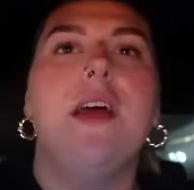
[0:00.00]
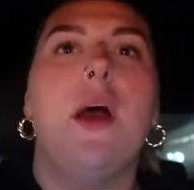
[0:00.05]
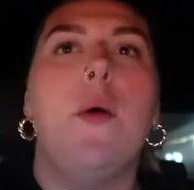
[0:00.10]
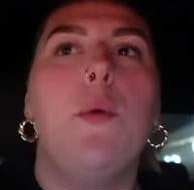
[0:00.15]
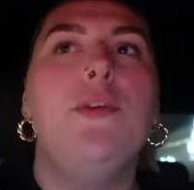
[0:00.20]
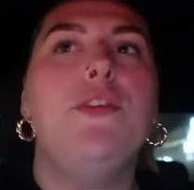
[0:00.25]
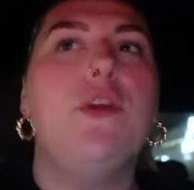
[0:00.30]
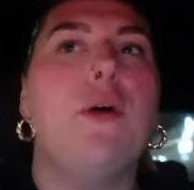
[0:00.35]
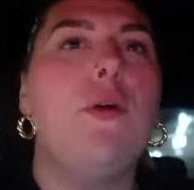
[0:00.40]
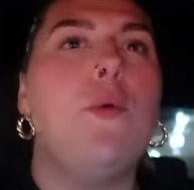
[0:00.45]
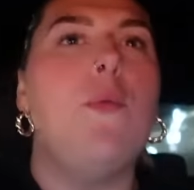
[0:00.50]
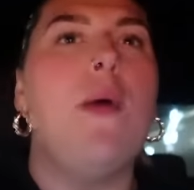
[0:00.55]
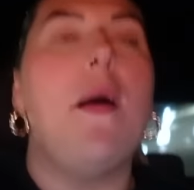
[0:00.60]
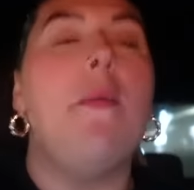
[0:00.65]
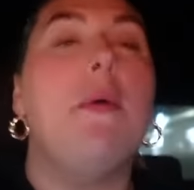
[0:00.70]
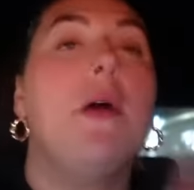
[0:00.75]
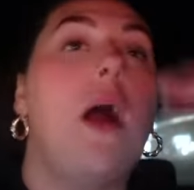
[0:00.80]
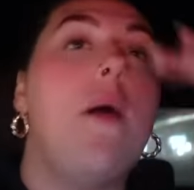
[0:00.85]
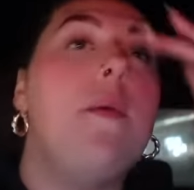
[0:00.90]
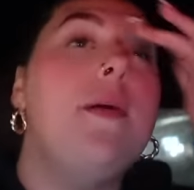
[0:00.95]
We don't know where
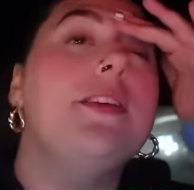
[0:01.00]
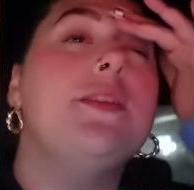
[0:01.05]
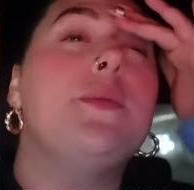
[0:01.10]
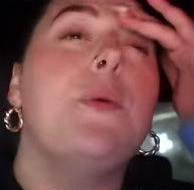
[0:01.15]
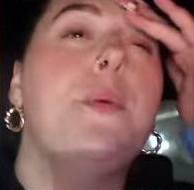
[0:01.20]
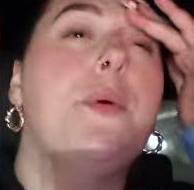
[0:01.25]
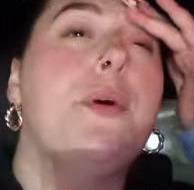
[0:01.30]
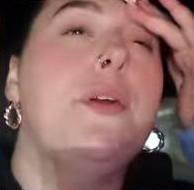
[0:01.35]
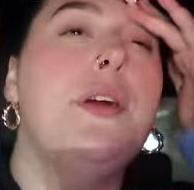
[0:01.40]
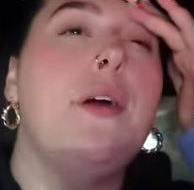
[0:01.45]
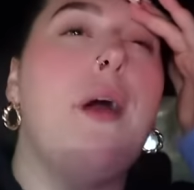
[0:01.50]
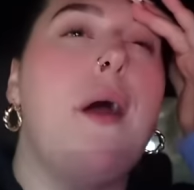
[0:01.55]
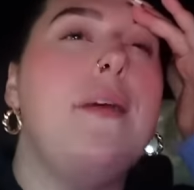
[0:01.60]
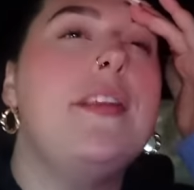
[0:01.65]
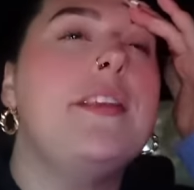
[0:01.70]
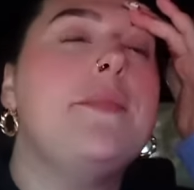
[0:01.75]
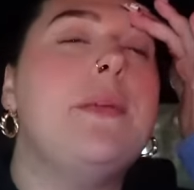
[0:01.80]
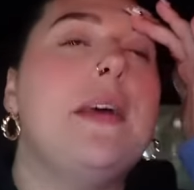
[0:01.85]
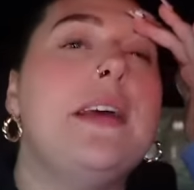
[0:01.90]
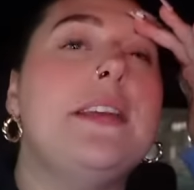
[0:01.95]
we're going. So we were gonna go to
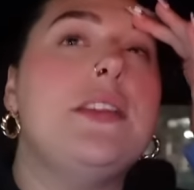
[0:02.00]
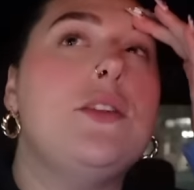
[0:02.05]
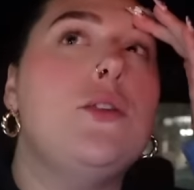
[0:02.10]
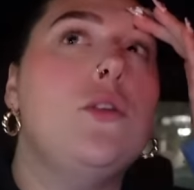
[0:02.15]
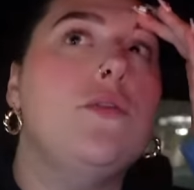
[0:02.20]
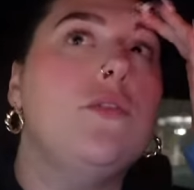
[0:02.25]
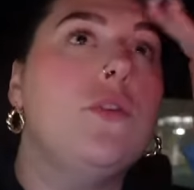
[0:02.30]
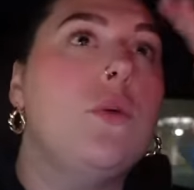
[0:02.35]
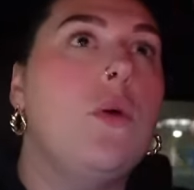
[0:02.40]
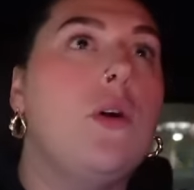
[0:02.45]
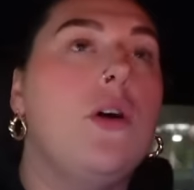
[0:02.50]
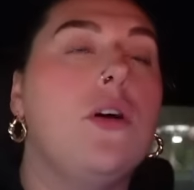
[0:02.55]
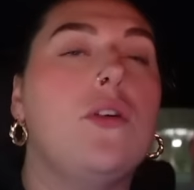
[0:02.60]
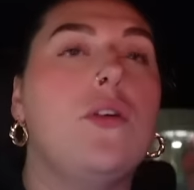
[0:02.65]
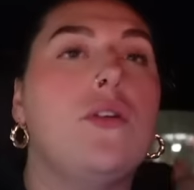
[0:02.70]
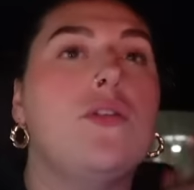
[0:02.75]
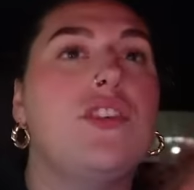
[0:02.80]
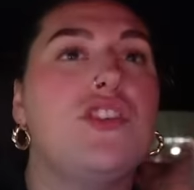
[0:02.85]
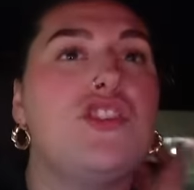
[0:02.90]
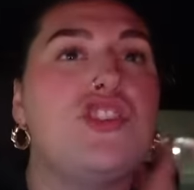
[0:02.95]
this place in Northern Quarter
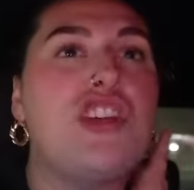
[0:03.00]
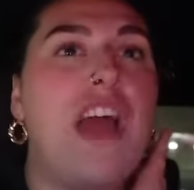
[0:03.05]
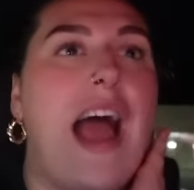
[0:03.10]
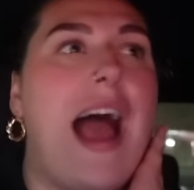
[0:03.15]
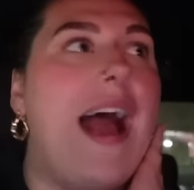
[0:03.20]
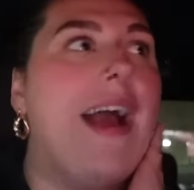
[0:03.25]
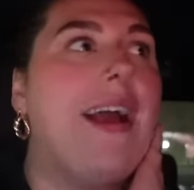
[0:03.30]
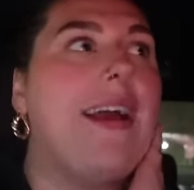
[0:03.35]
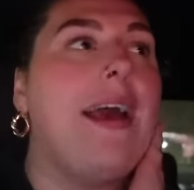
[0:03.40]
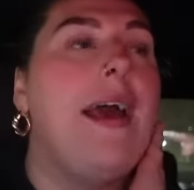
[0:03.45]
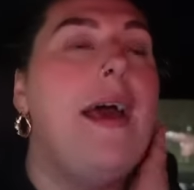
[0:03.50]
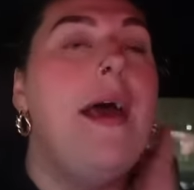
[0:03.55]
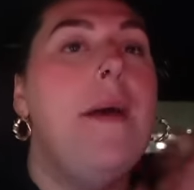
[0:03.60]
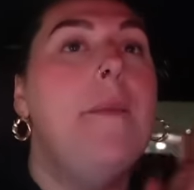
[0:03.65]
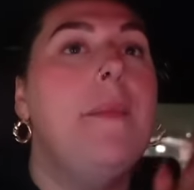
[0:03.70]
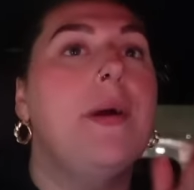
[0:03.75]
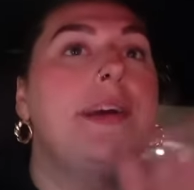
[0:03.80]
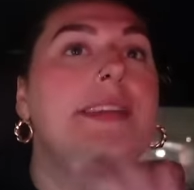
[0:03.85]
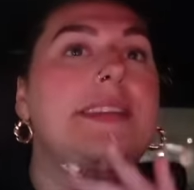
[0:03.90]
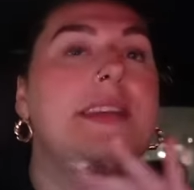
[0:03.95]
called The Shack
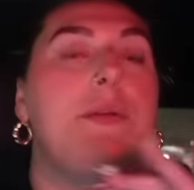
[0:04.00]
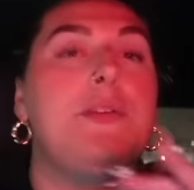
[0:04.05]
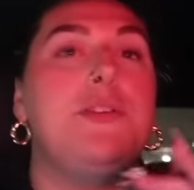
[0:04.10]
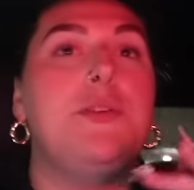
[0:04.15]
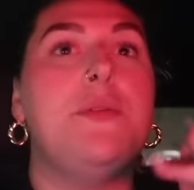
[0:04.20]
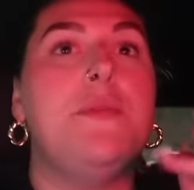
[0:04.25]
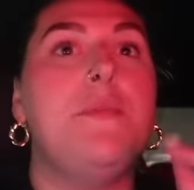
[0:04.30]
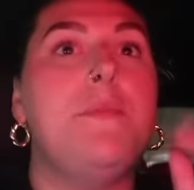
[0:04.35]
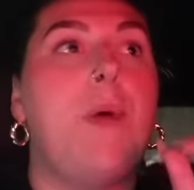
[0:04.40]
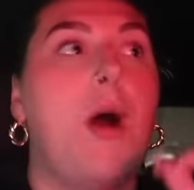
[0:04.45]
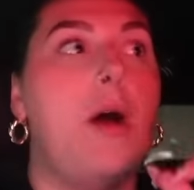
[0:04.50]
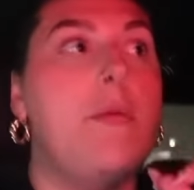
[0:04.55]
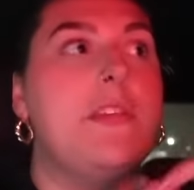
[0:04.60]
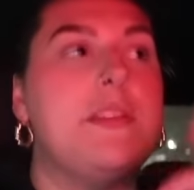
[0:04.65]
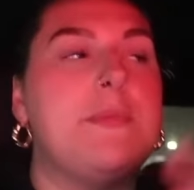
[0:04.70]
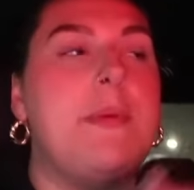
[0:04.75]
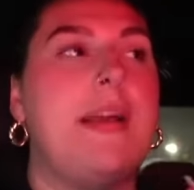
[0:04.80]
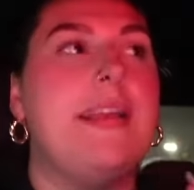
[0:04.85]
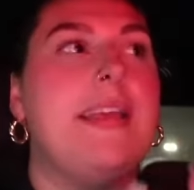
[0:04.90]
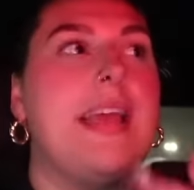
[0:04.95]
because they were doing
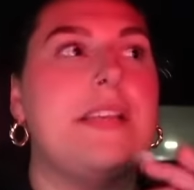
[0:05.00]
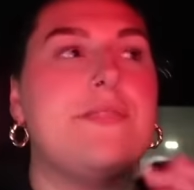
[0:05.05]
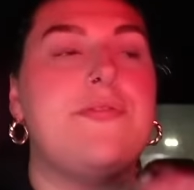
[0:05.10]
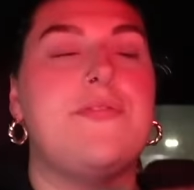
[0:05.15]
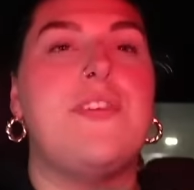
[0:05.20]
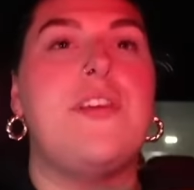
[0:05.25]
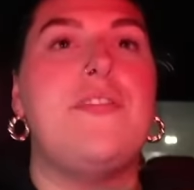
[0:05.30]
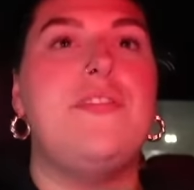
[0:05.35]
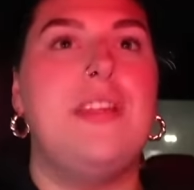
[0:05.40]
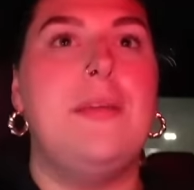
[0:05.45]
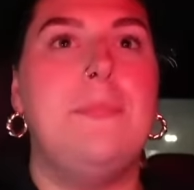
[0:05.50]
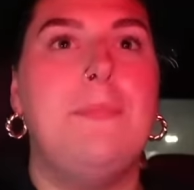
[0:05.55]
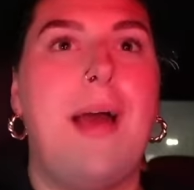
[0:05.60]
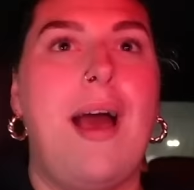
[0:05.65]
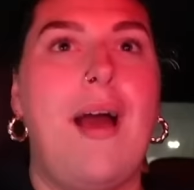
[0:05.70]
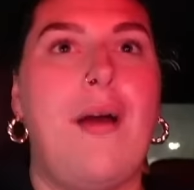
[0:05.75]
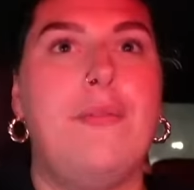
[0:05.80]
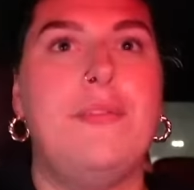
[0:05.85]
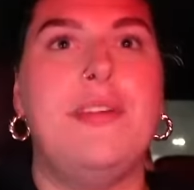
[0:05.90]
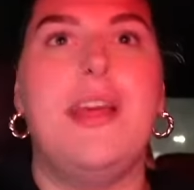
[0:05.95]
bottomless pancakes for £15.
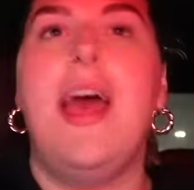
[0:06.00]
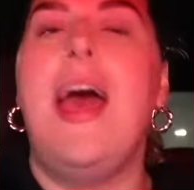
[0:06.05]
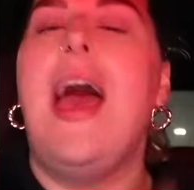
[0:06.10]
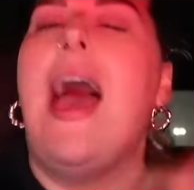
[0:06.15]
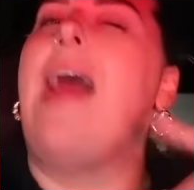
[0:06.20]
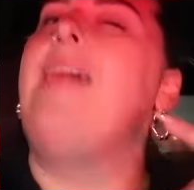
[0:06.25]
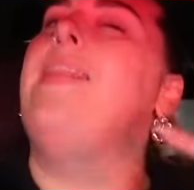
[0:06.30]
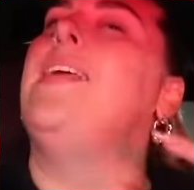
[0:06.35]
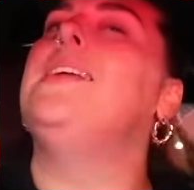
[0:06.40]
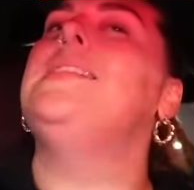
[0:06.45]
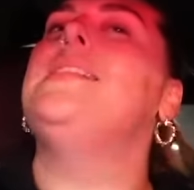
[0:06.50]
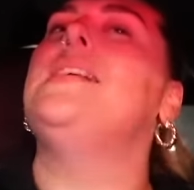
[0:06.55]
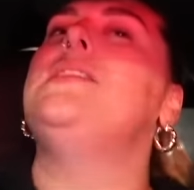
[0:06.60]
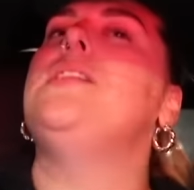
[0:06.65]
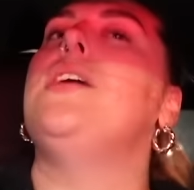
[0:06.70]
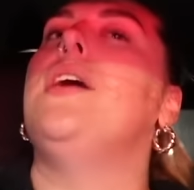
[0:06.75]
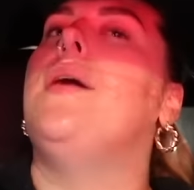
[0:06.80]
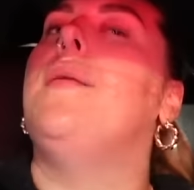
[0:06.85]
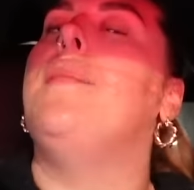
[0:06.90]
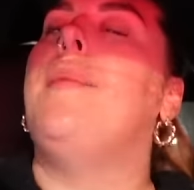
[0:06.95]
And then I said
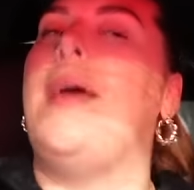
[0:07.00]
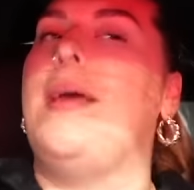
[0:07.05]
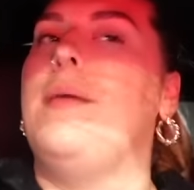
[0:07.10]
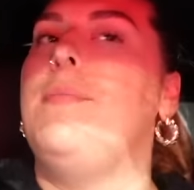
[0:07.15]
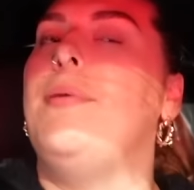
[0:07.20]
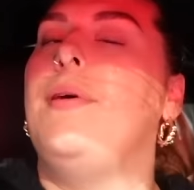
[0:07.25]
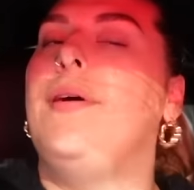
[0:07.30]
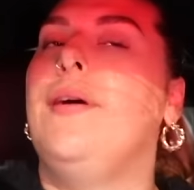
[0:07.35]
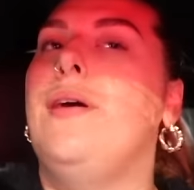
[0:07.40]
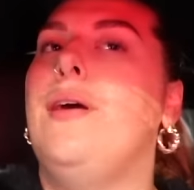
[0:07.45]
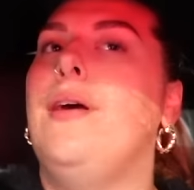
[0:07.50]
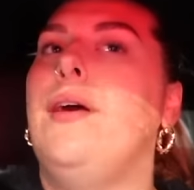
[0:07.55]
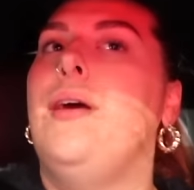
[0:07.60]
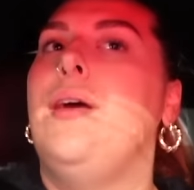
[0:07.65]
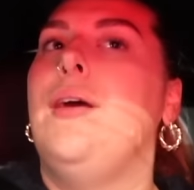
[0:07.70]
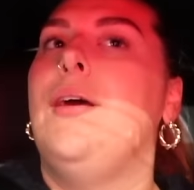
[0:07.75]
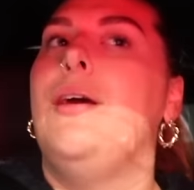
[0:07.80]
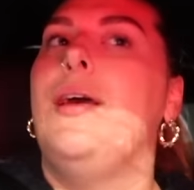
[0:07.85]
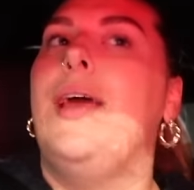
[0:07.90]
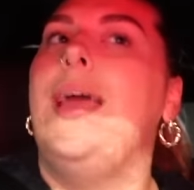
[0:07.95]
to her, babe,
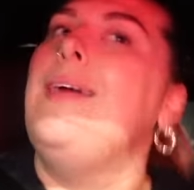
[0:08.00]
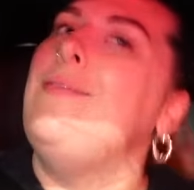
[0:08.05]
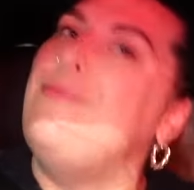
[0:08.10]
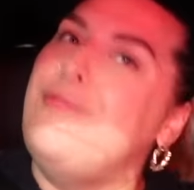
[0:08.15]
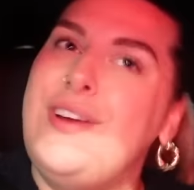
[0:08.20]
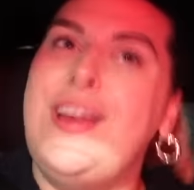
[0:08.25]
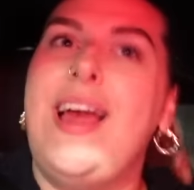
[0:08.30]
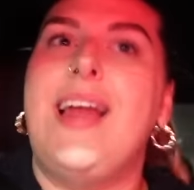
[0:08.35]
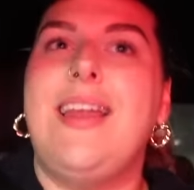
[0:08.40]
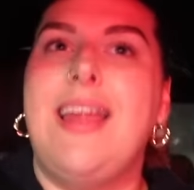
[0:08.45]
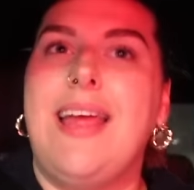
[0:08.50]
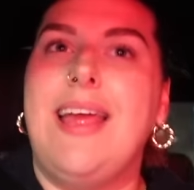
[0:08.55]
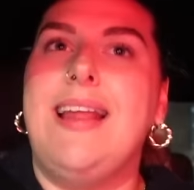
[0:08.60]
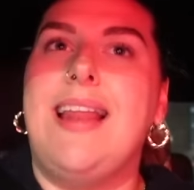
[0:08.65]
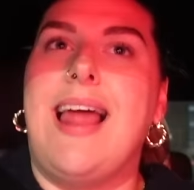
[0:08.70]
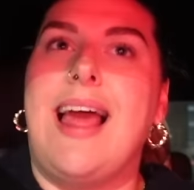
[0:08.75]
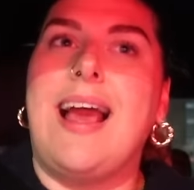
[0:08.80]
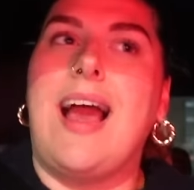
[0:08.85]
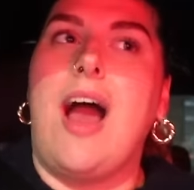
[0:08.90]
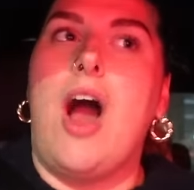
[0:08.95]
in reality,
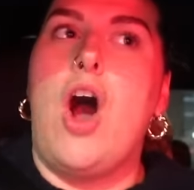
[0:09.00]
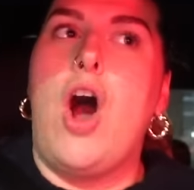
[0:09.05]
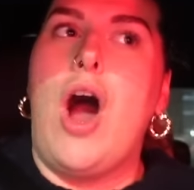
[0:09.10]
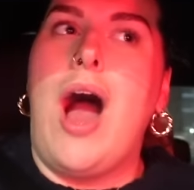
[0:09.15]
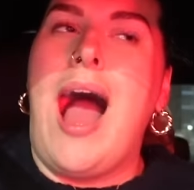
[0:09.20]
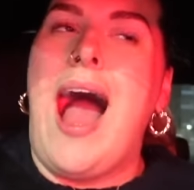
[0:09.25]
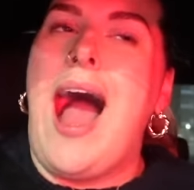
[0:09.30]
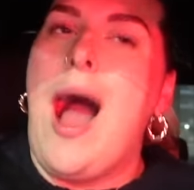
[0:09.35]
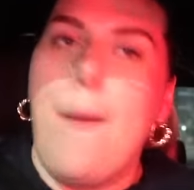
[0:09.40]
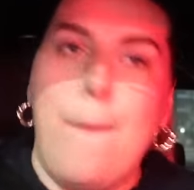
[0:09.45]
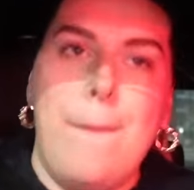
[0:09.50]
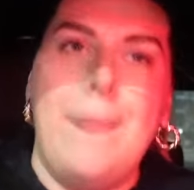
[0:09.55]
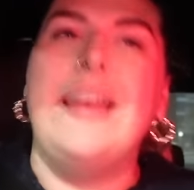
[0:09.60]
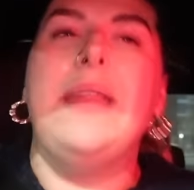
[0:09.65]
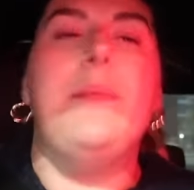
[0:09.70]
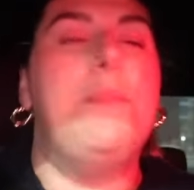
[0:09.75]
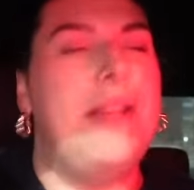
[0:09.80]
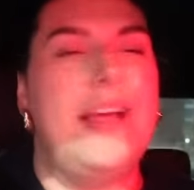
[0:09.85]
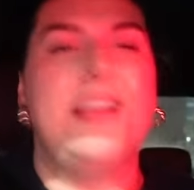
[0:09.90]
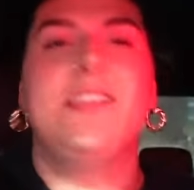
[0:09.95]
like, how
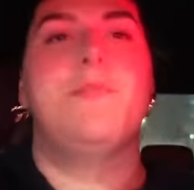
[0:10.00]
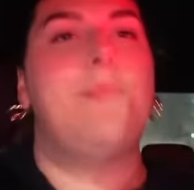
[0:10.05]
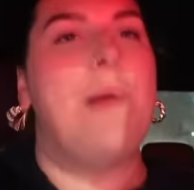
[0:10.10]
many plates of